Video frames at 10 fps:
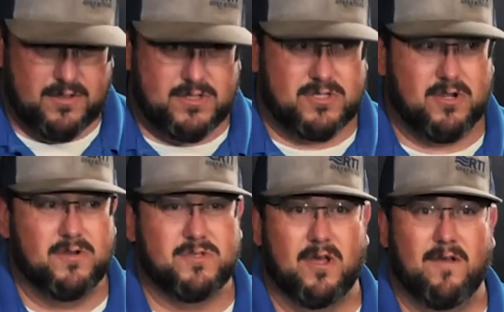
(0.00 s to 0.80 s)
to start
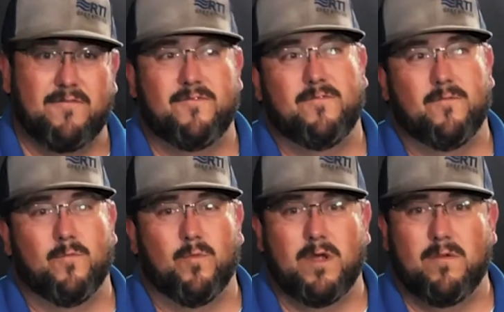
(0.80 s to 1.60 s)
us off,
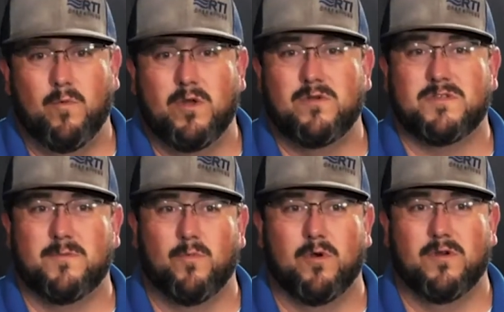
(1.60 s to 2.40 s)
what what are
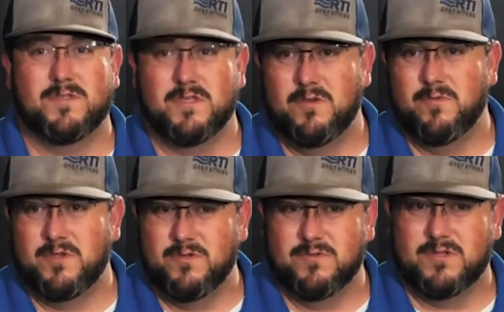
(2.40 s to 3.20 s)
some words that you would
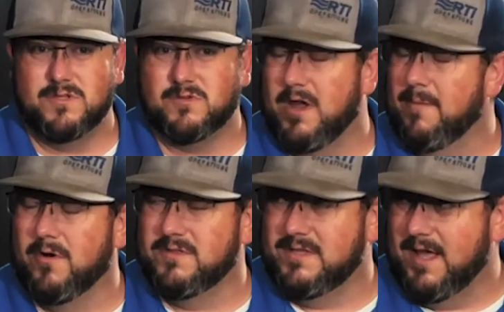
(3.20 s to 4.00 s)
use to describe
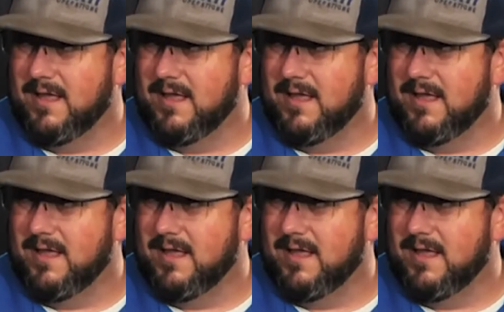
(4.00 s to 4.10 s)
R T